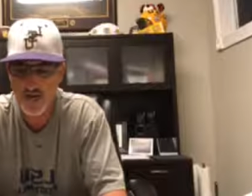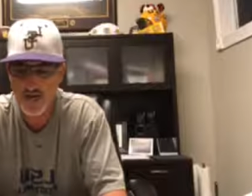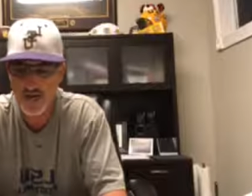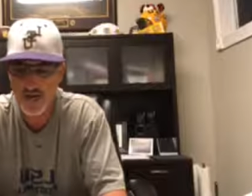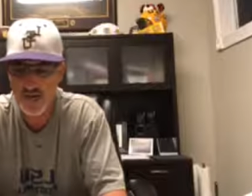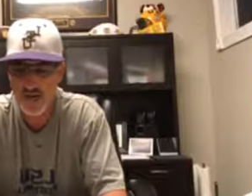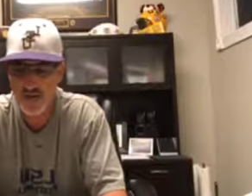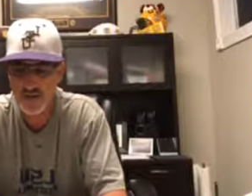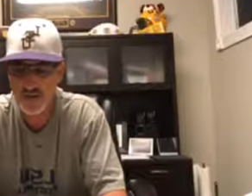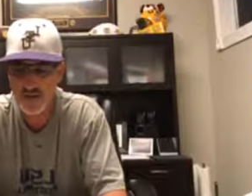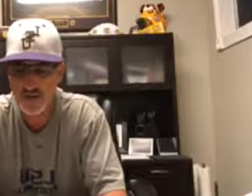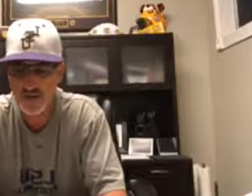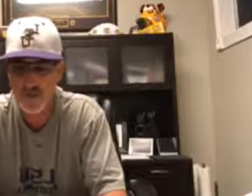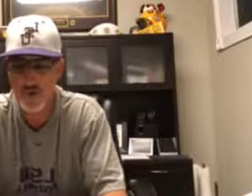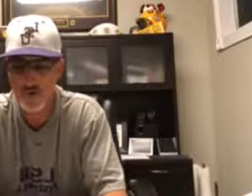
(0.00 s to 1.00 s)
anything
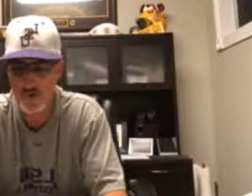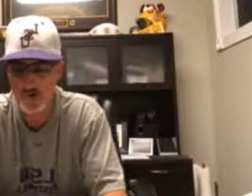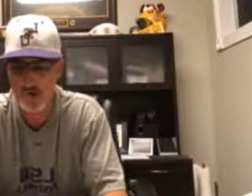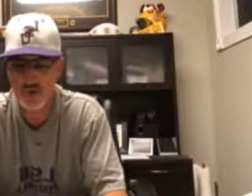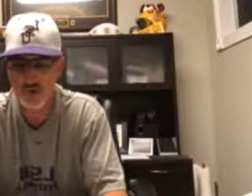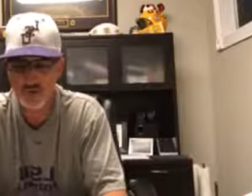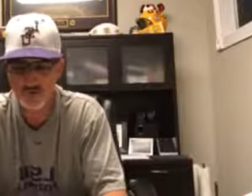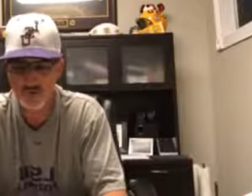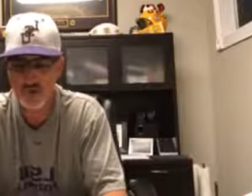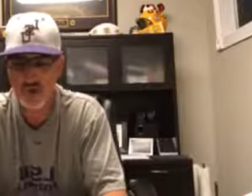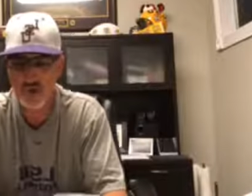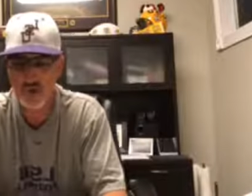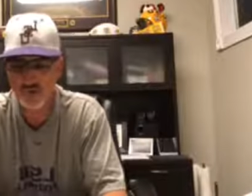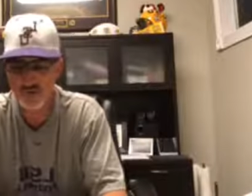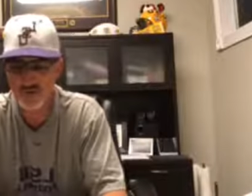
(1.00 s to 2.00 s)
else that will cause your
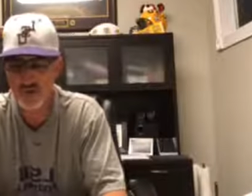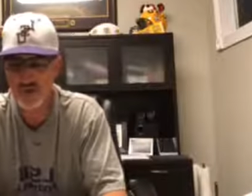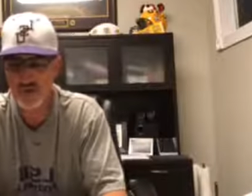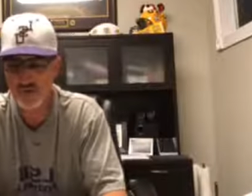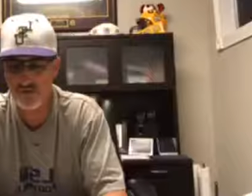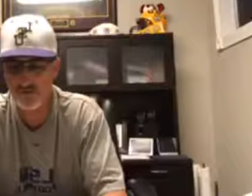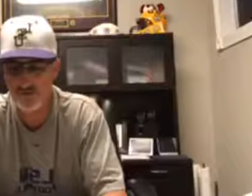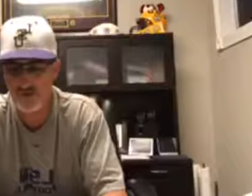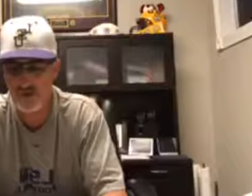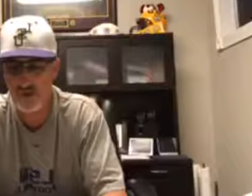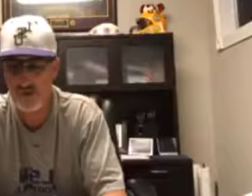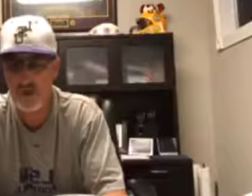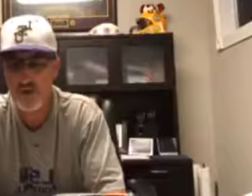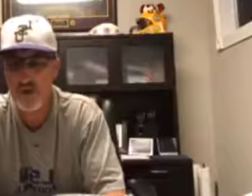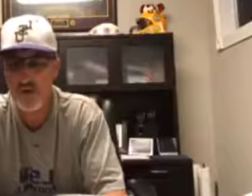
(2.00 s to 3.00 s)
brother or sister to
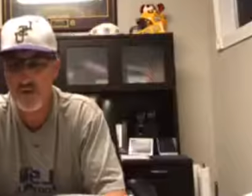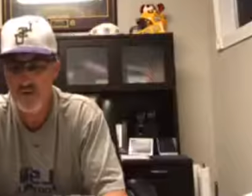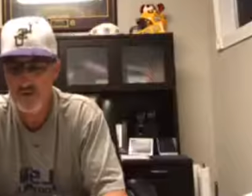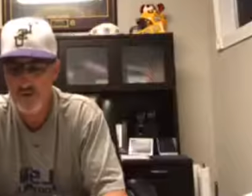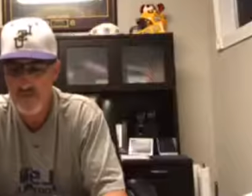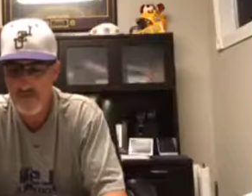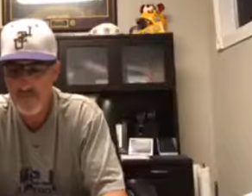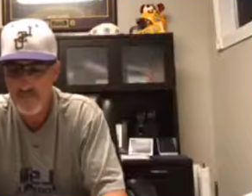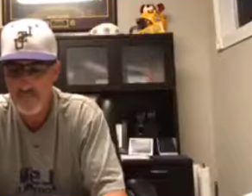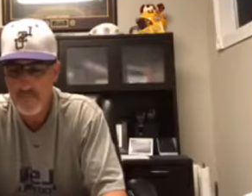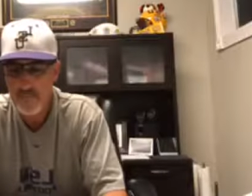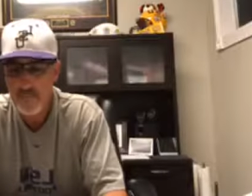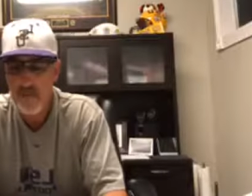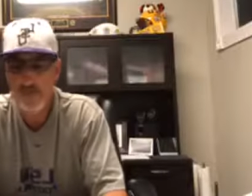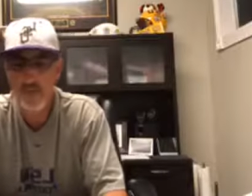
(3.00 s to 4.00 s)
fall.
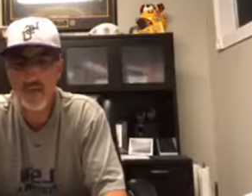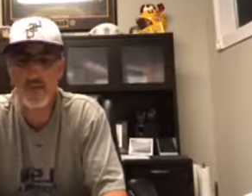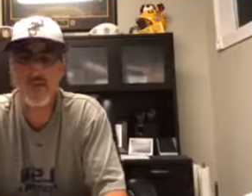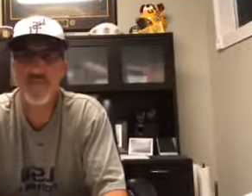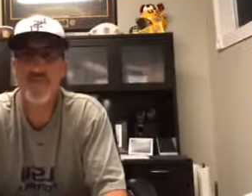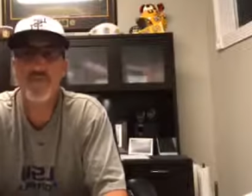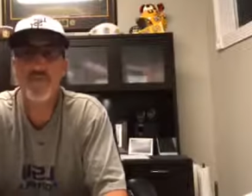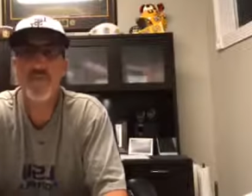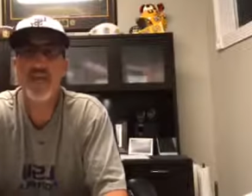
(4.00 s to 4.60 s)
Remember